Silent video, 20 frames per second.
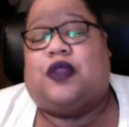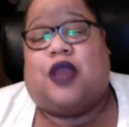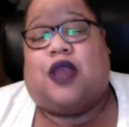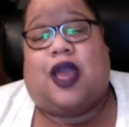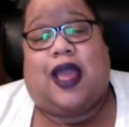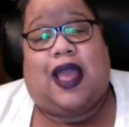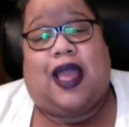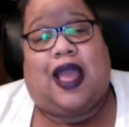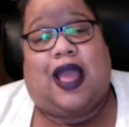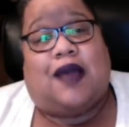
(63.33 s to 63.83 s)

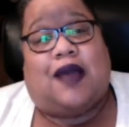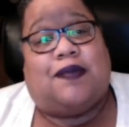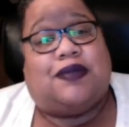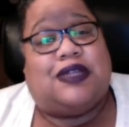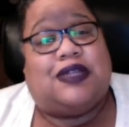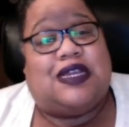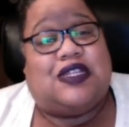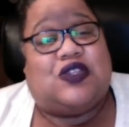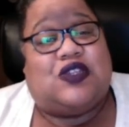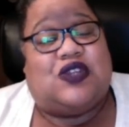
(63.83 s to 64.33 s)
Um,
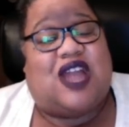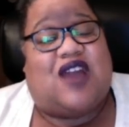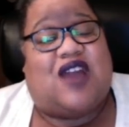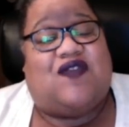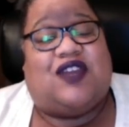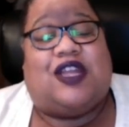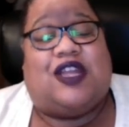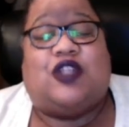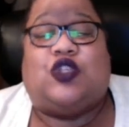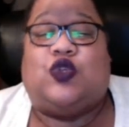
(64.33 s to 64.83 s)
please do not
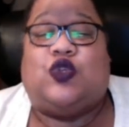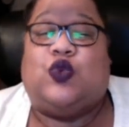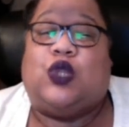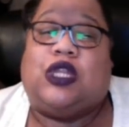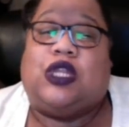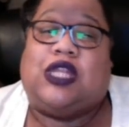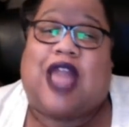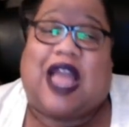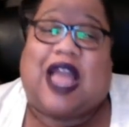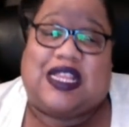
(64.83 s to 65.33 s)
forget to
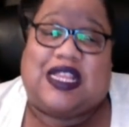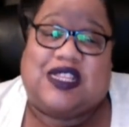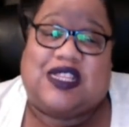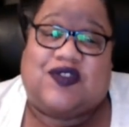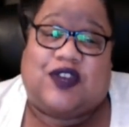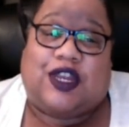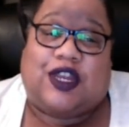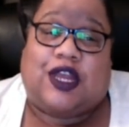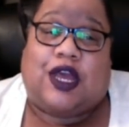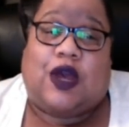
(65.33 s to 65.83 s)
like this
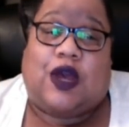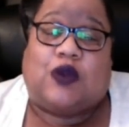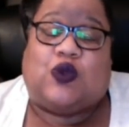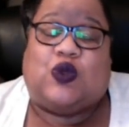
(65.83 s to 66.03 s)
video,